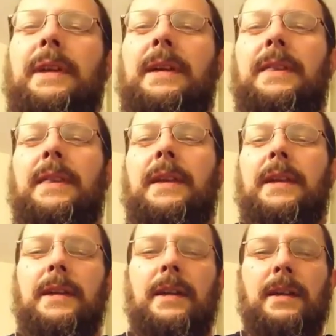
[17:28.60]
think
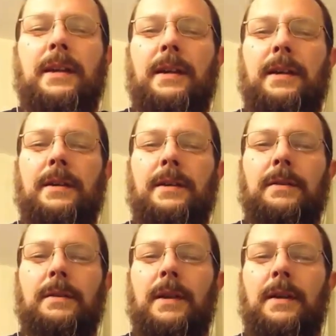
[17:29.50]
they,
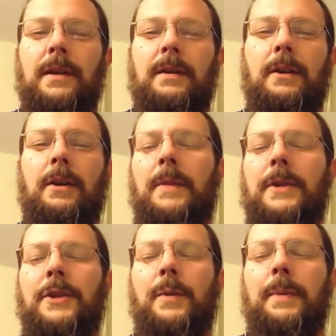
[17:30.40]
or I'm
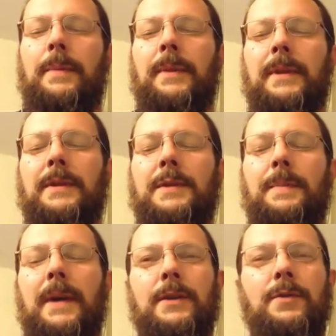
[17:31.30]
not sure what people
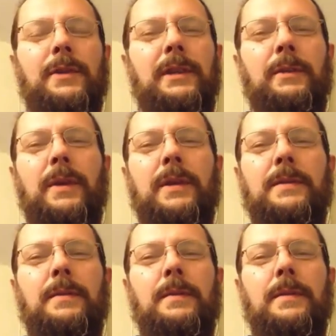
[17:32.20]
expect really
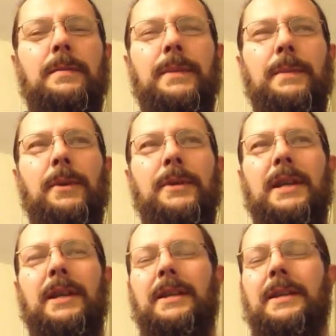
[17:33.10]
when people are
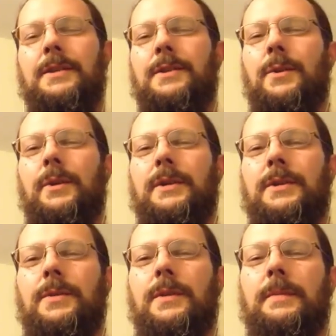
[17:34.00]
telling these
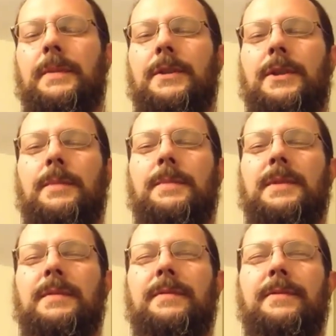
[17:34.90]
stories to them in
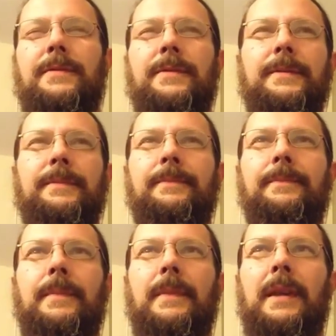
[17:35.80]
terms of
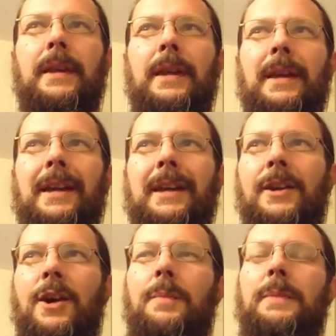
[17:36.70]

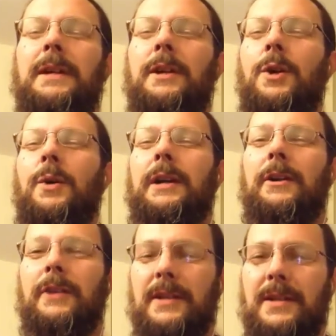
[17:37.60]
it all being
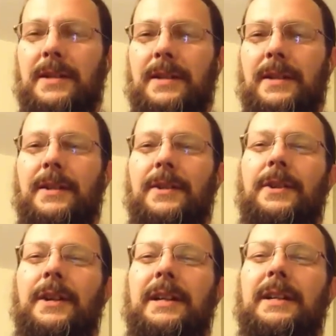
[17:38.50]
coherent,
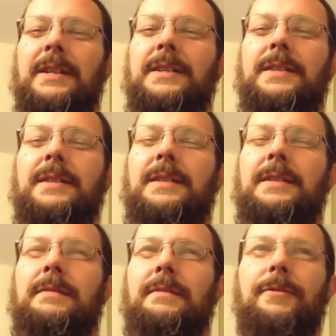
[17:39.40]
right?
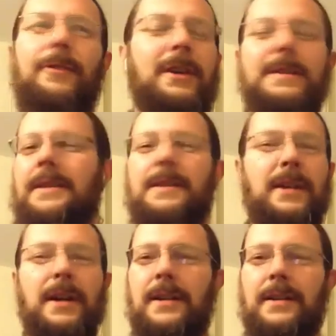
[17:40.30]
Because for us, it's
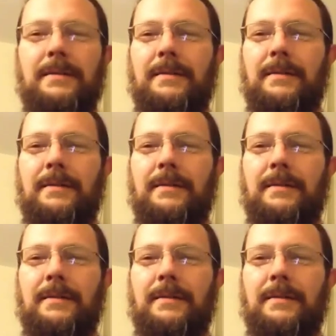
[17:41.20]
not